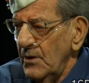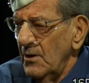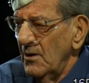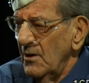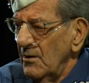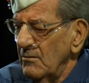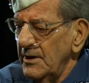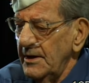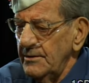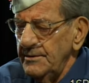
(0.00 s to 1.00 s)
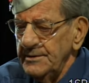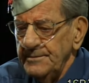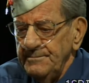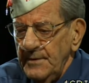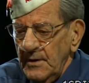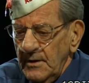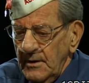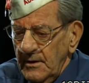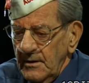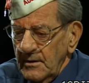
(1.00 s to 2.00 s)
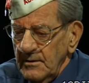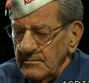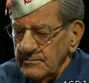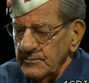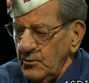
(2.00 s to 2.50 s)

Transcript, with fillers: We had uh, equipment